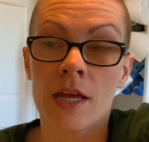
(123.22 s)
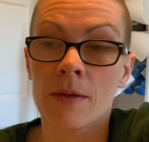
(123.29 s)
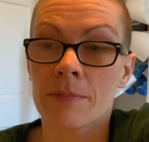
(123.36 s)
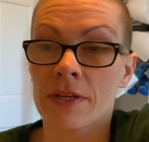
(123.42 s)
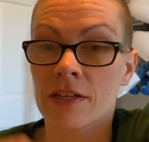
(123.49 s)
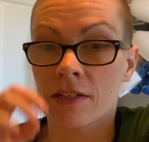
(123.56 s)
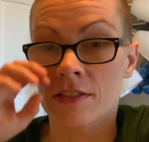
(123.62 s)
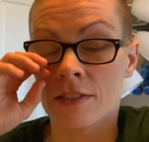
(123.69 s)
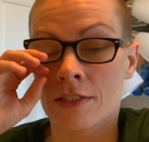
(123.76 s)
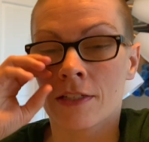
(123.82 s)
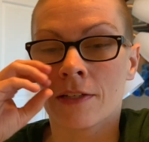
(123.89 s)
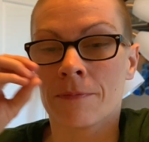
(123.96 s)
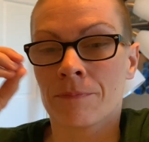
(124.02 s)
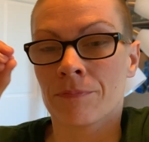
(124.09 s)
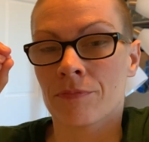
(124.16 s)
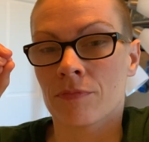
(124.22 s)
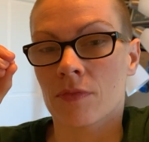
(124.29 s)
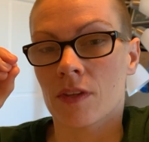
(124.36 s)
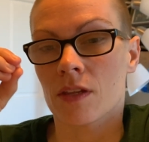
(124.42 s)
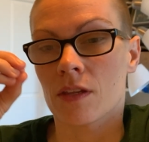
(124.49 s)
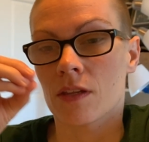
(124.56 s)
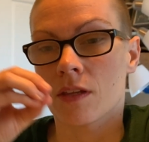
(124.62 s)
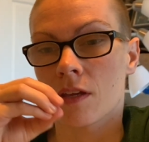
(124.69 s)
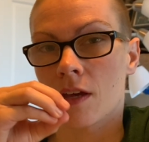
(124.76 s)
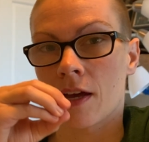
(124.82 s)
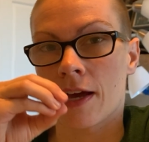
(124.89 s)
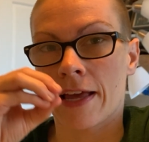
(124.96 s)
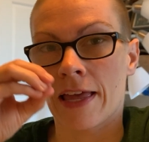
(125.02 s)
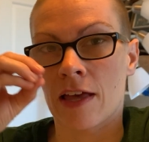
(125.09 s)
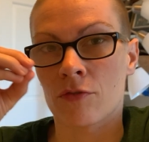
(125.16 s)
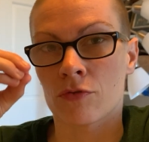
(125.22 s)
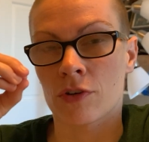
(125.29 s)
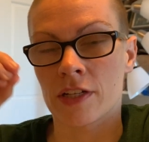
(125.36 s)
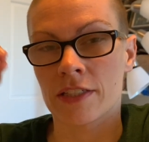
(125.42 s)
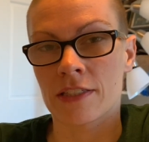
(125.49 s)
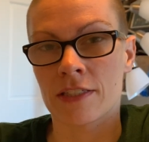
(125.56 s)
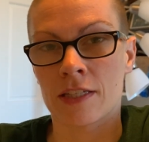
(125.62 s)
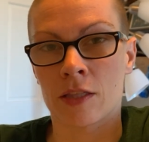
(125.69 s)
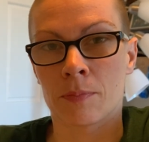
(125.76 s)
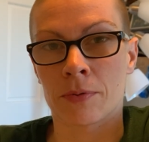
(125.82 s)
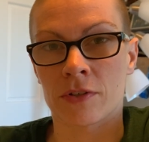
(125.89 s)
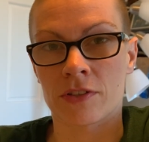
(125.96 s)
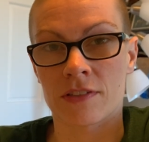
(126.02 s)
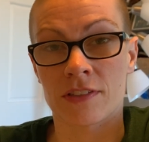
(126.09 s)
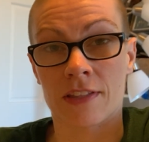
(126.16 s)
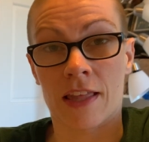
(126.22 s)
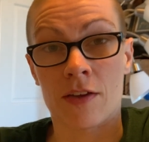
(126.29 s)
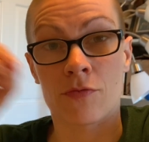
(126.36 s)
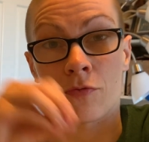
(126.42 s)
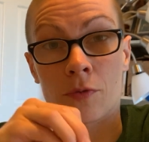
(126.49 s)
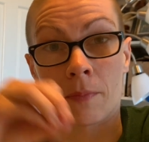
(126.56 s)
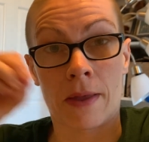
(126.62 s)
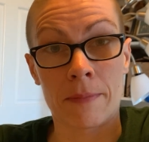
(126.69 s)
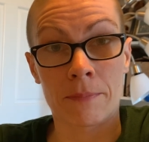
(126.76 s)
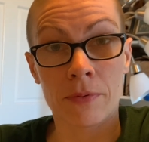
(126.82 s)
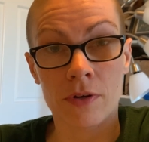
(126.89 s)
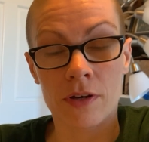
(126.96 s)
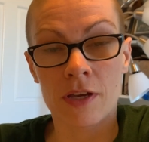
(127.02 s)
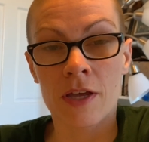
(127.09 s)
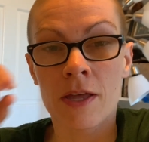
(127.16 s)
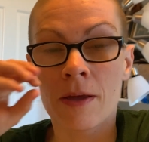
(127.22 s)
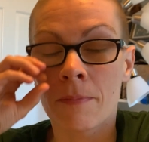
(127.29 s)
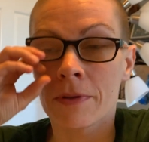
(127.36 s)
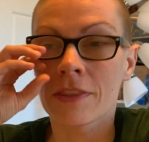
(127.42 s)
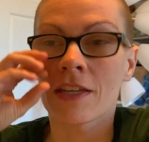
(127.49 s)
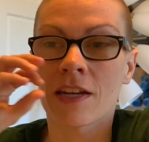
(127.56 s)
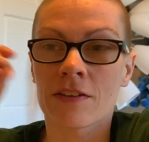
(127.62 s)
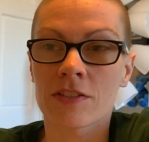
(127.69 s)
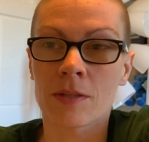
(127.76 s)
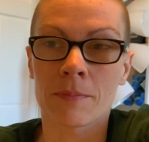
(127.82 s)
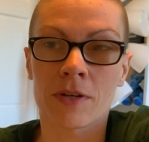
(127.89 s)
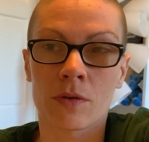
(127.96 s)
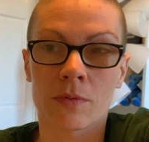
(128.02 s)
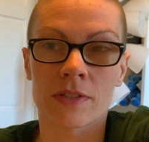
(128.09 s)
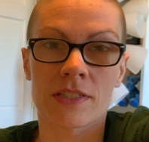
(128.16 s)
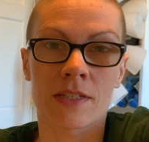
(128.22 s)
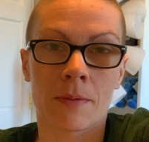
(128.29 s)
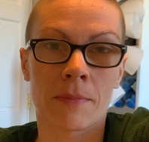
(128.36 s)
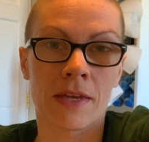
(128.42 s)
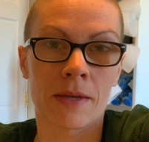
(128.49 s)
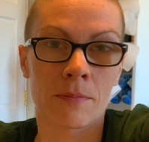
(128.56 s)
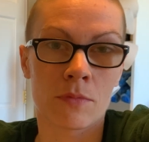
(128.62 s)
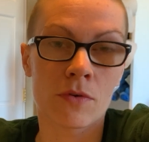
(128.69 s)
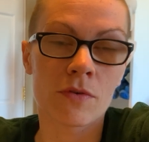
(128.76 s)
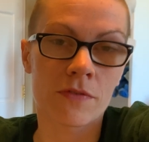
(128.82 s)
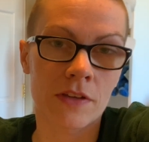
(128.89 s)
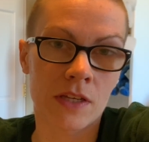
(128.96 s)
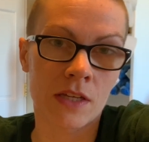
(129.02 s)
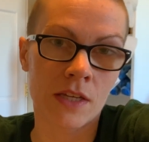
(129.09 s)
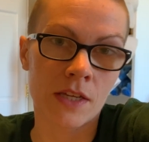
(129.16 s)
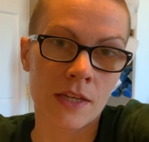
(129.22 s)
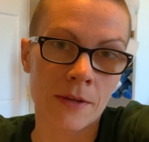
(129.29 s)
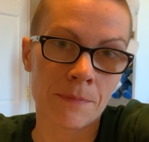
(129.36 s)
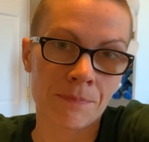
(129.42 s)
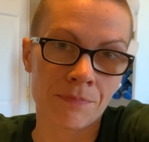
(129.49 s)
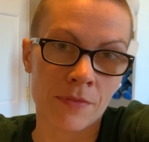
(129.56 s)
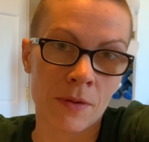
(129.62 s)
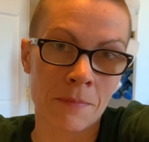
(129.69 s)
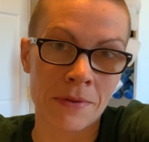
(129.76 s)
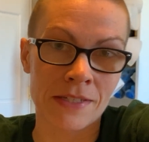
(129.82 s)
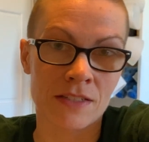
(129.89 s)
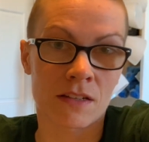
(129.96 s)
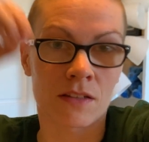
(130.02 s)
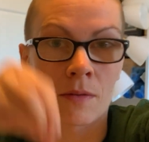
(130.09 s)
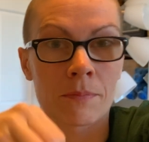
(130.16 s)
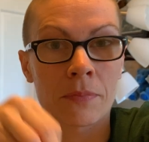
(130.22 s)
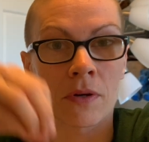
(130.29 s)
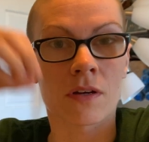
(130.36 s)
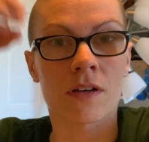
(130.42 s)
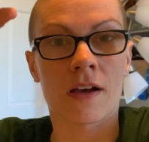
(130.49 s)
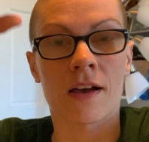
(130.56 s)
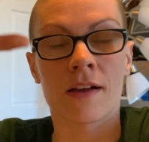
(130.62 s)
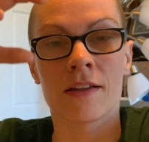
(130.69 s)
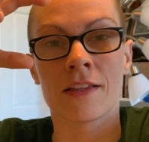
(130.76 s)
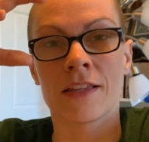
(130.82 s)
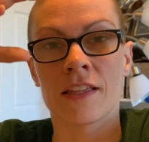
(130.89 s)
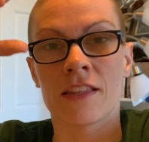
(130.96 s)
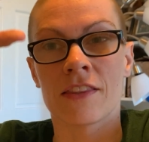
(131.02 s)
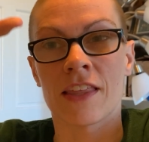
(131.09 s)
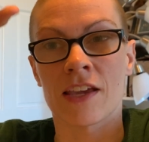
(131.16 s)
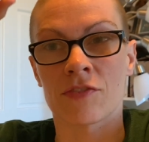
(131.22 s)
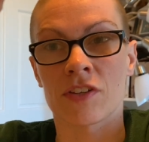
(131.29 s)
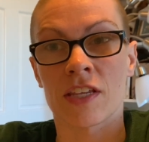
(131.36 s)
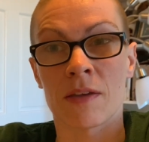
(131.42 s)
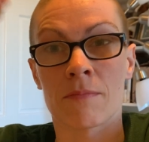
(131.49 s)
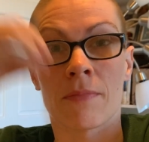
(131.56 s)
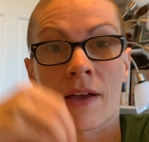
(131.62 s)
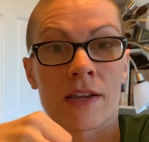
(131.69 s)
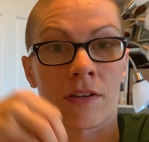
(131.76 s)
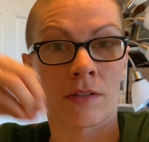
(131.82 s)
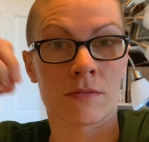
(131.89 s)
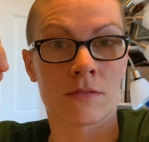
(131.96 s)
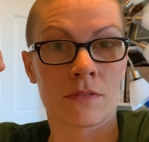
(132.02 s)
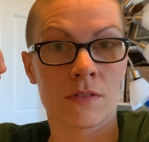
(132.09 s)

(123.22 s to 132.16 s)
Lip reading: because I have rights to the person's life for my book, but then if somebody wants to make a movie based on the book, they have to get my